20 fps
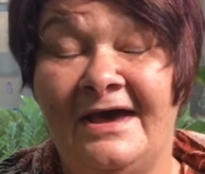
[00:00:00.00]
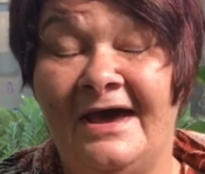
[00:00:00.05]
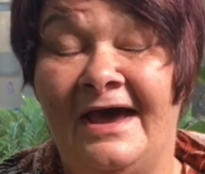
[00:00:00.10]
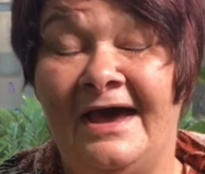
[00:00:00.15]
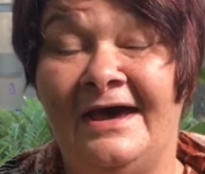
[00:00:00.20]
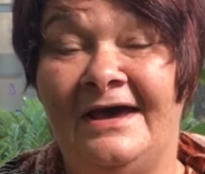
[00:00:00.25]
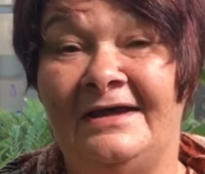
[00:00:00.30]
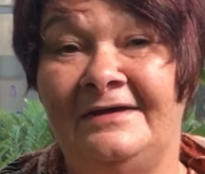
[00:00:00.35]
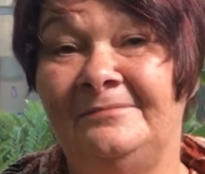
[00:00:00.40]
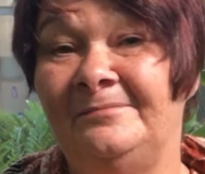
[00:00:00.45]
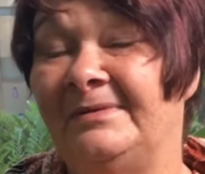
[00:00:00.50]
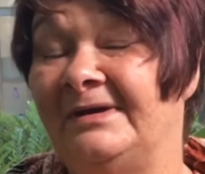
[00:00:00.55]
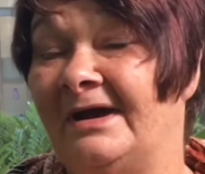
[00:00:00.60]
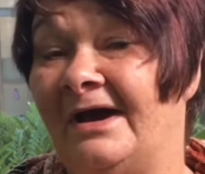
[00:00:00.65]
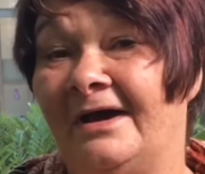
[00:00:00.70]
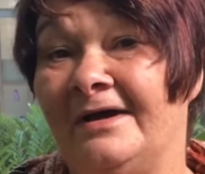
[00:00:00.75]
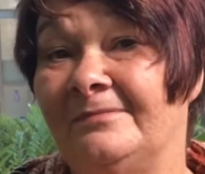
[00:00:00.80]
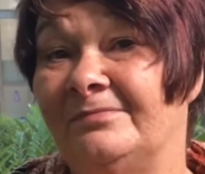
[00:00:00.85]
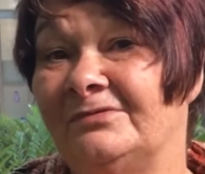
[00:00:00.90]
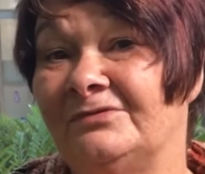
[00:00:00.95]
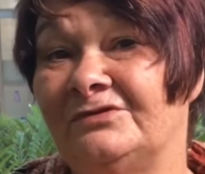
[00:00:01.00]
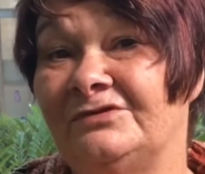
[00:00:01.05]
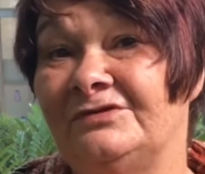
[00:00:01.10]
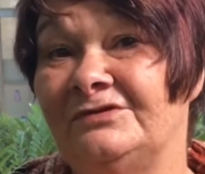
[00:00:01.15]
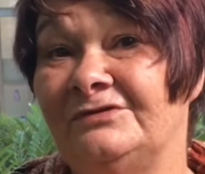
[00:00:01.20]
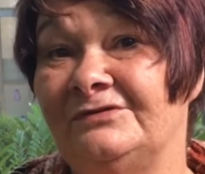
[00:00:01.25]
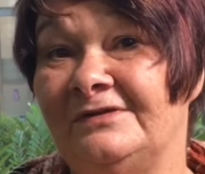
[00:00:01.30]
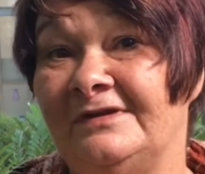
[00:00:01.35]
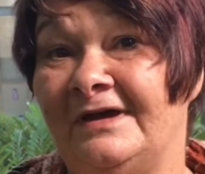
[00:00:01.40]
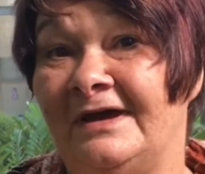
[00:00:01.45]
and be able
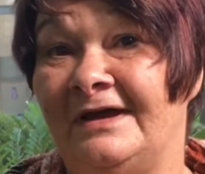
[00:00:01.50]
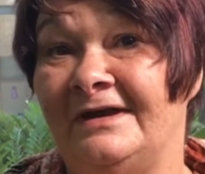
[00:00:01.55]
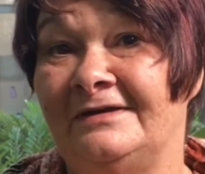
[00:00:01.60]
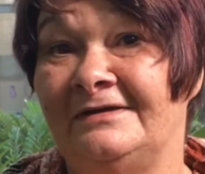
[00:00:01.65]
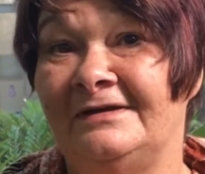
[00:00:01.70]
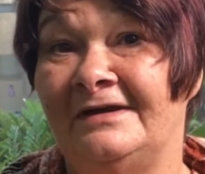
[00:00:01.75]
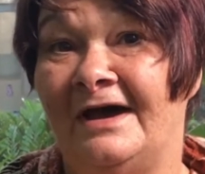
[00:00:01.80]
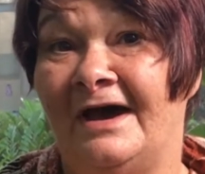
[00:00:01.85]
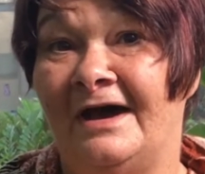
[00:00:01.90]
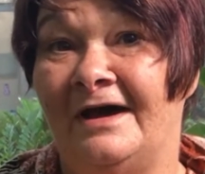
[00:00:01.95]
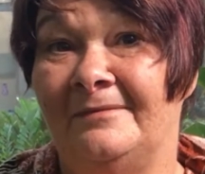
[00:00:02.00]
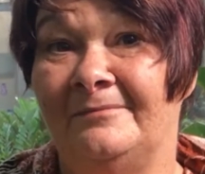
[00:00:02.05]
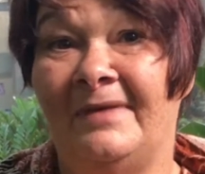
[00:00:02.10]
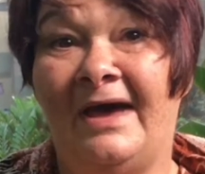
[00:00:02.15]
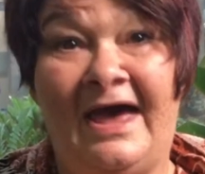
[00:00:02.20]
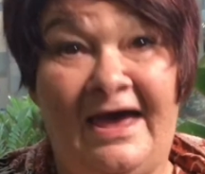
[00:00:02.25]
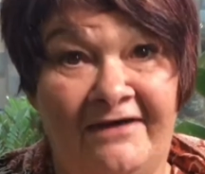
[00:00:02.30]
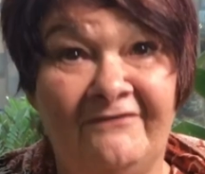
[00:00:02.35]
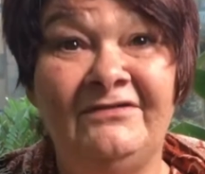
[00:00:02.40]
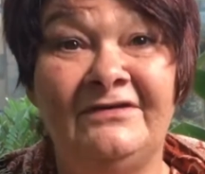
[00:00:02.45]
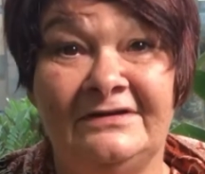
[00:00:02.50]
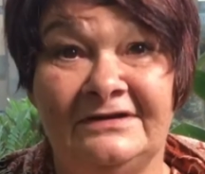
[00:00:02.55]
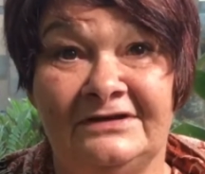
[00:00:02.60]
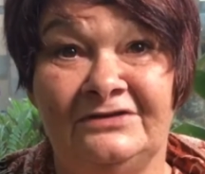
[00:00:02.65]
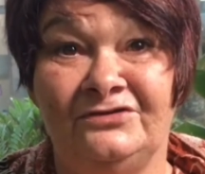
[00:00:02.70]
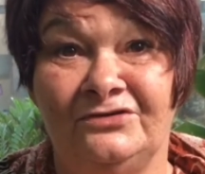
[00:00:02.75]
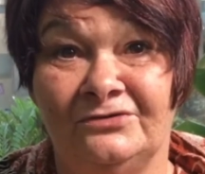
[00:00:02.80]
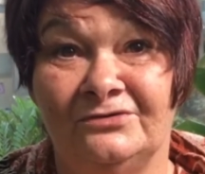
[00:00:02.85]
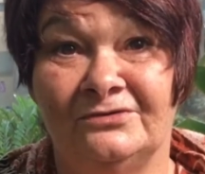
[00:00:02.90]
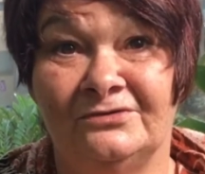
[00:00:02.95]
to then have it
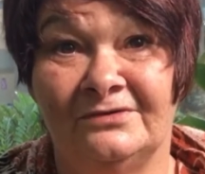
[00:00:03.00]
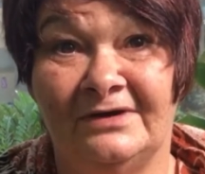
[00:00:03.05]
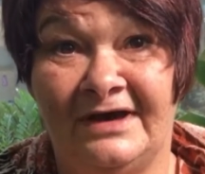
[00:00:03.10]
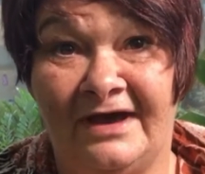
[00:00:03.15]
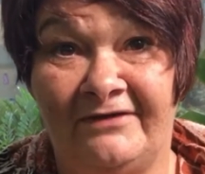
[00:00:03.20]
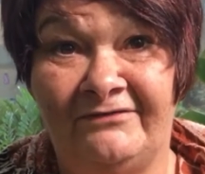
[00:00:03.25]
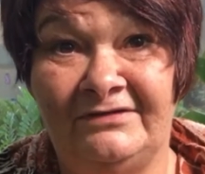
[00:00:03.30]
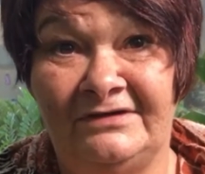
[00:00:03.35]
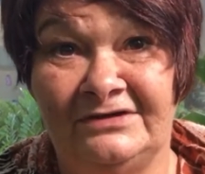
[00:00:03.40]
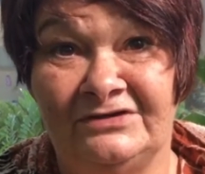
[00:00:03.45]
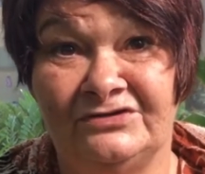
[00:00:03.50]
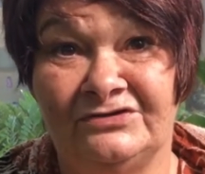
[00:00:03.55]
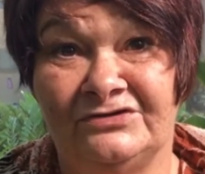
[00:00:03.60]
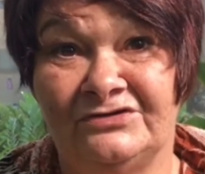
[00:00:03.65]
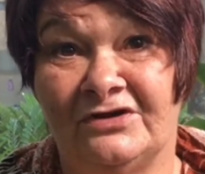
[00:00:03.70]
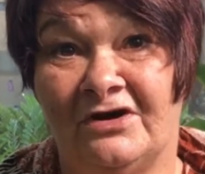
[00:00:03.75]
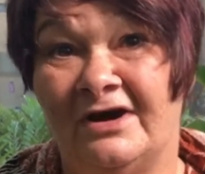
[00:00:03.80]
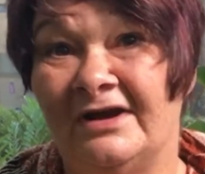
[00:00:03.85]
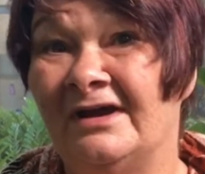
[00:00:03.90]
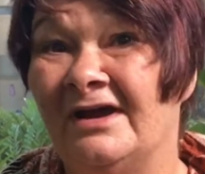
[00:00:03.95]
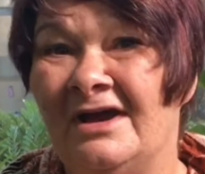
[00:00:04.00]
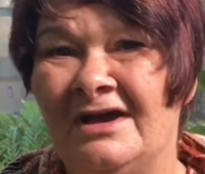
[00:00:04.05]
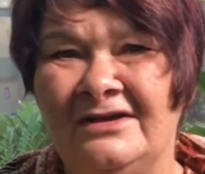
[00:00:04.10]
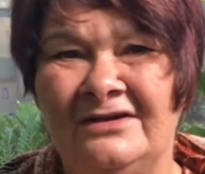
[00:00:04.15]
in your diet.